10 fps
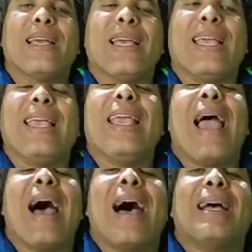he
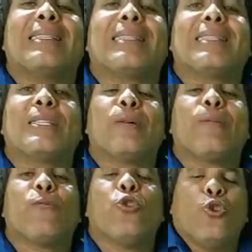has
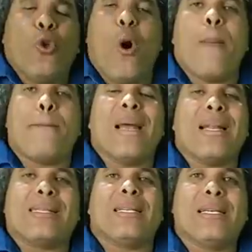no
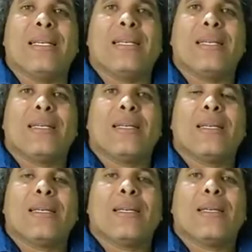ability
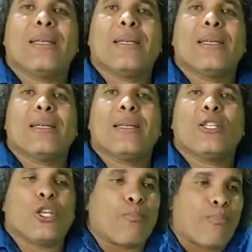
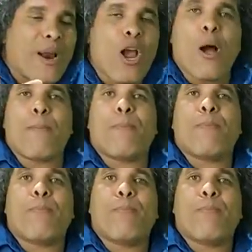to bring up